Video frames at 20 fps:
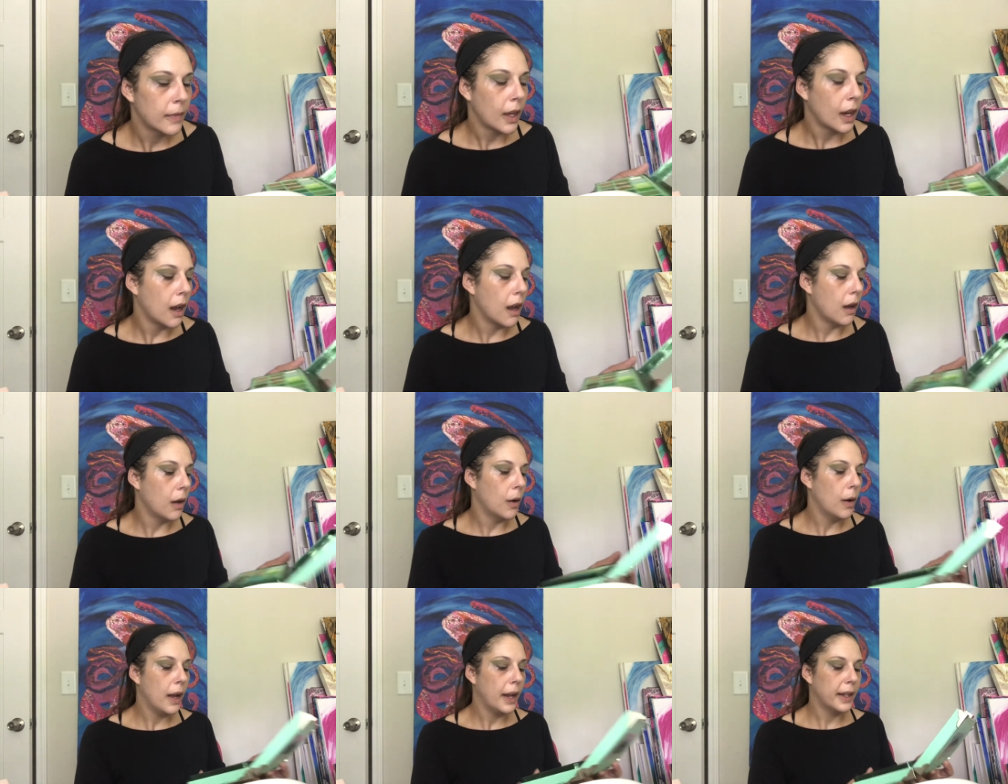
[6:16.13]

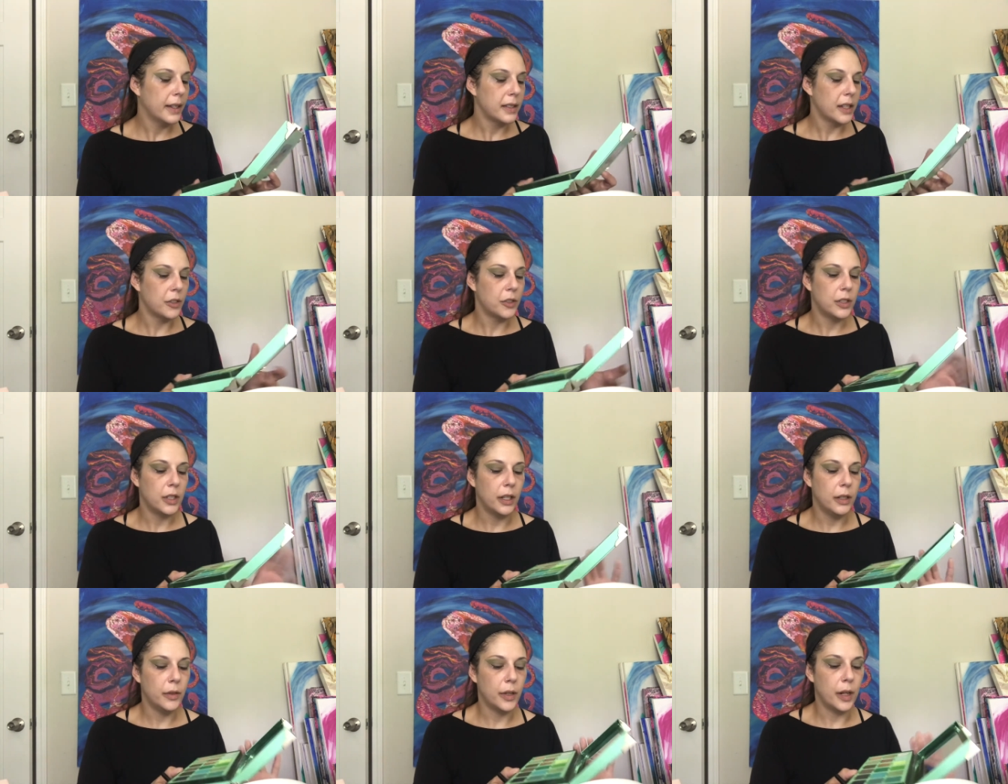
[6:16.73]
Oh, I guess I should
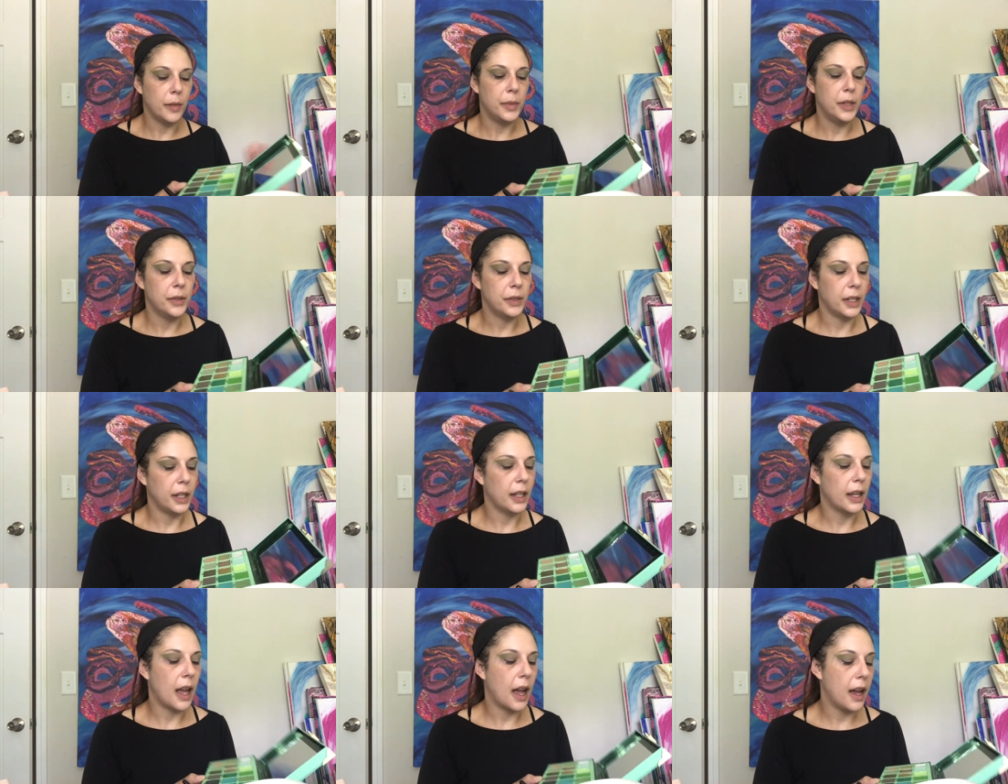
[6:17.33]
tell you what I'm
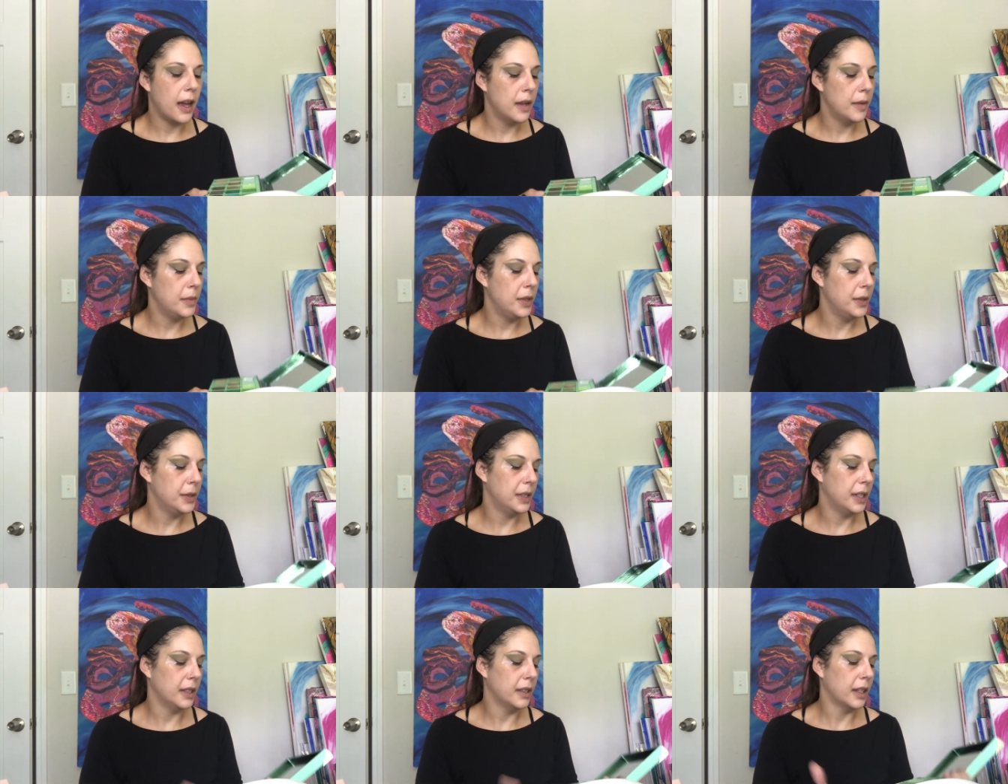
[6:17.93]
using. I'm
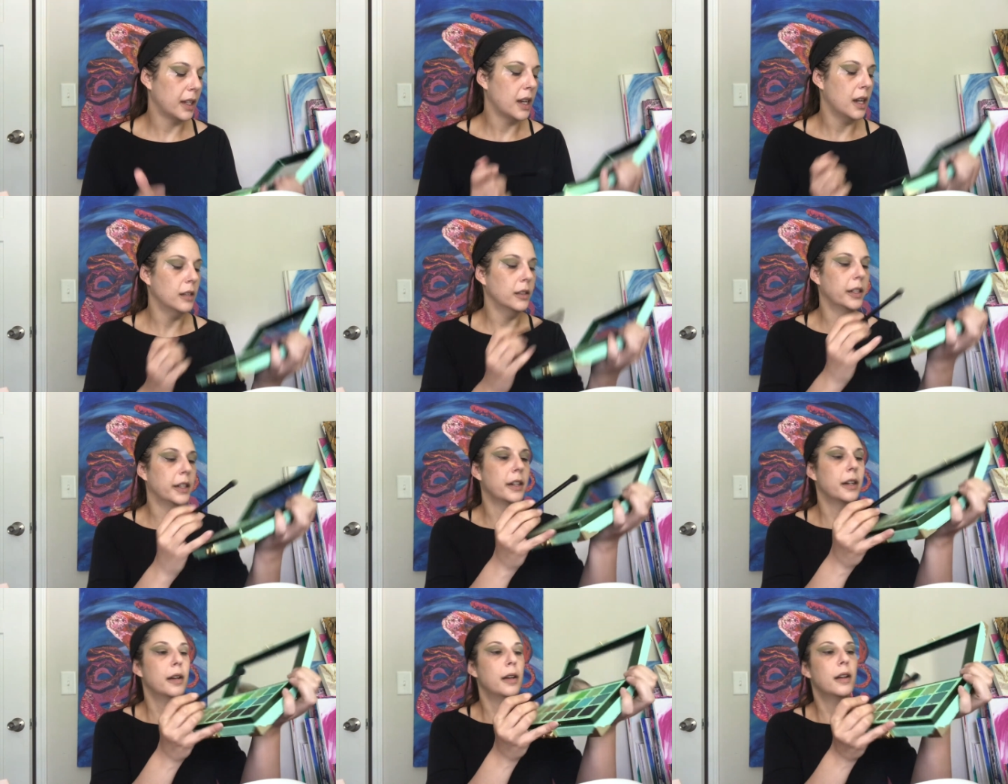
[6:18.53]
using the
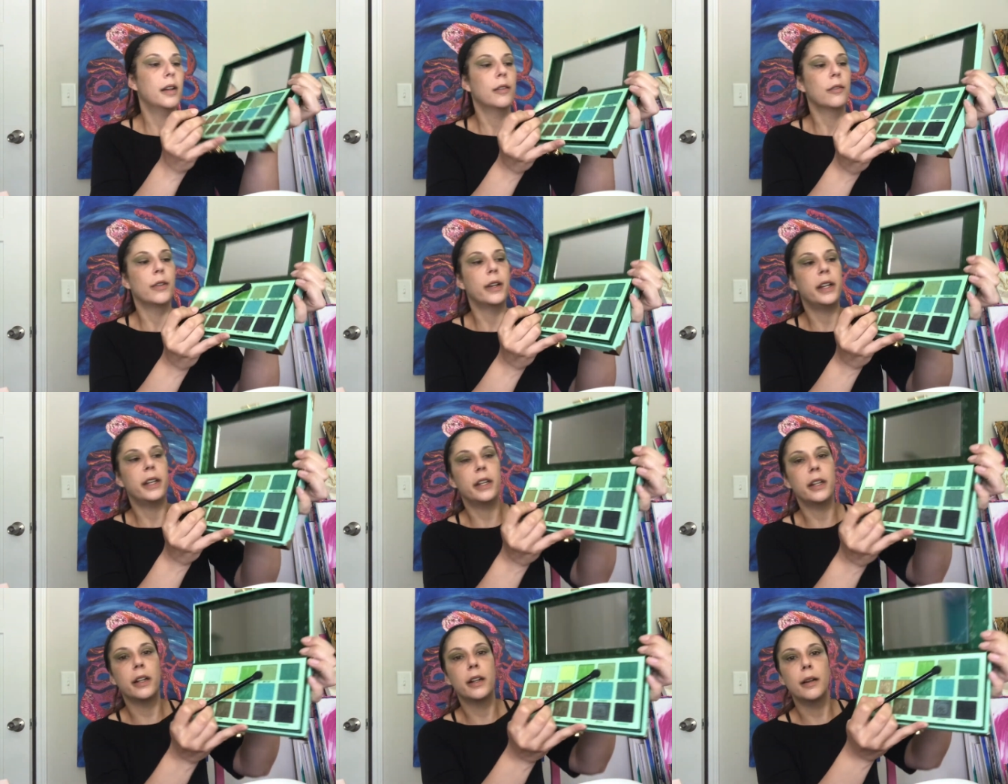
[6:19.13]
color right
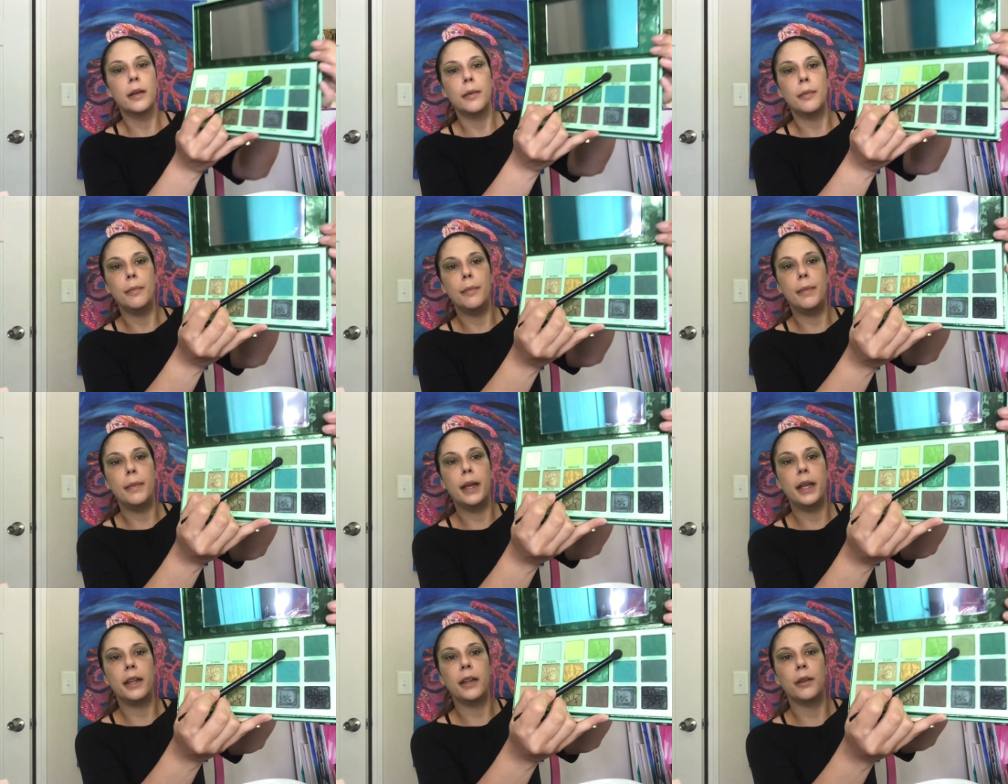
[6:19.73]
here,
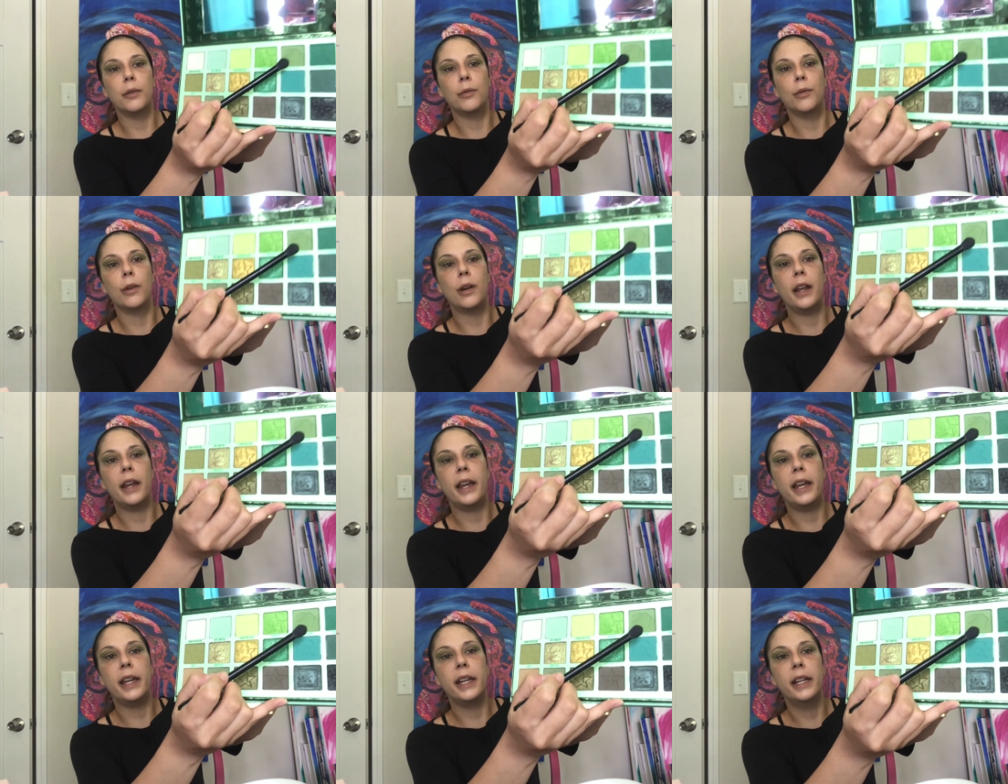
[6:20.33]
Make It
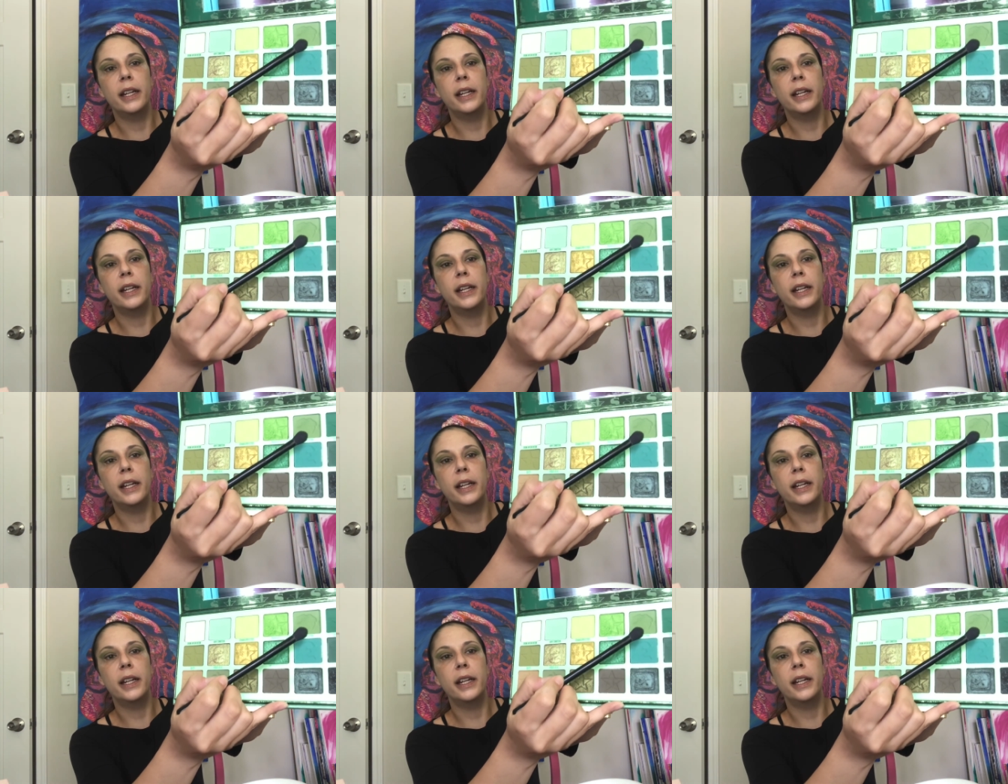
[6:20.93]
Rain.